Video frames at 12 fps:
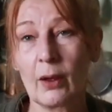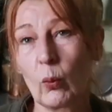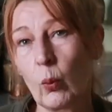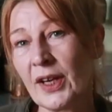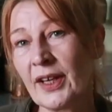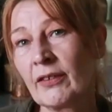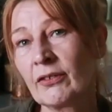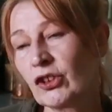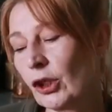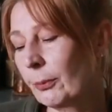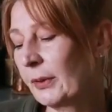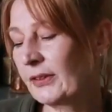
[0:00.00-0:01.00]
When I
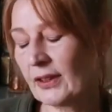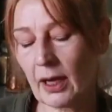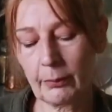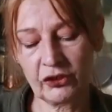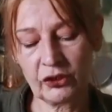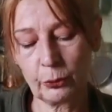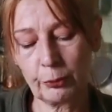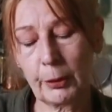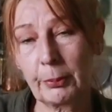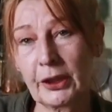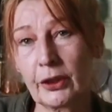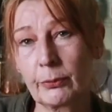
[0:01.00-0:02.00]
chop this cabbage, it will
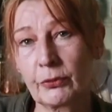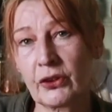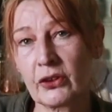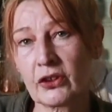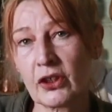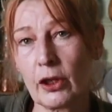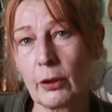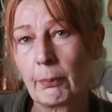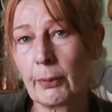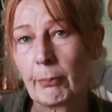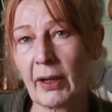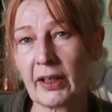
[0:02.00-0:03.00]
probably come to the top,
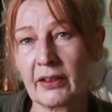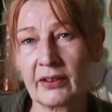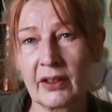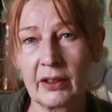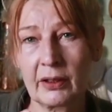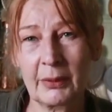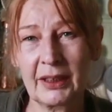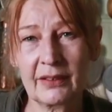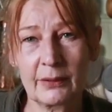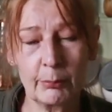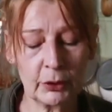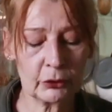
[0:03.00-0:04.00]
but by the time
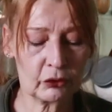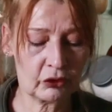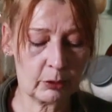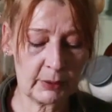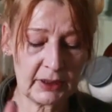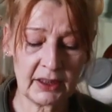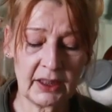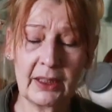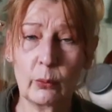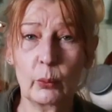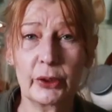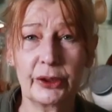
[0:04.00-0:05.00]
it's mulched a bit,
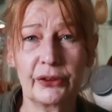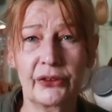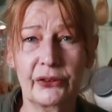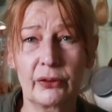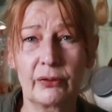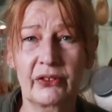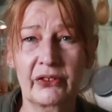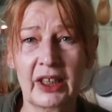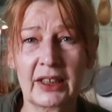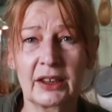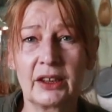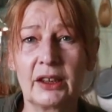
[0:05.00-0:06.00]
it will sort of
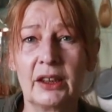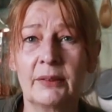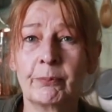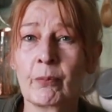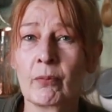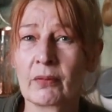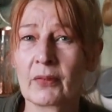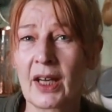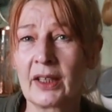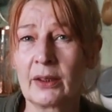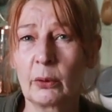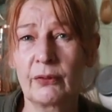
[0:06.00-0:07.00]
settle
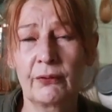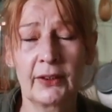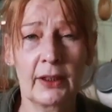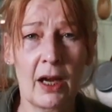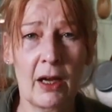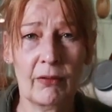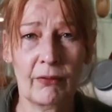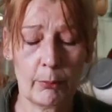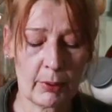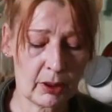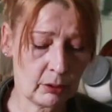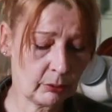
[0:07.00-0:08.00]
and it will fill half the
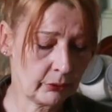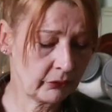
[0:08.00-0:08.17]
bowl.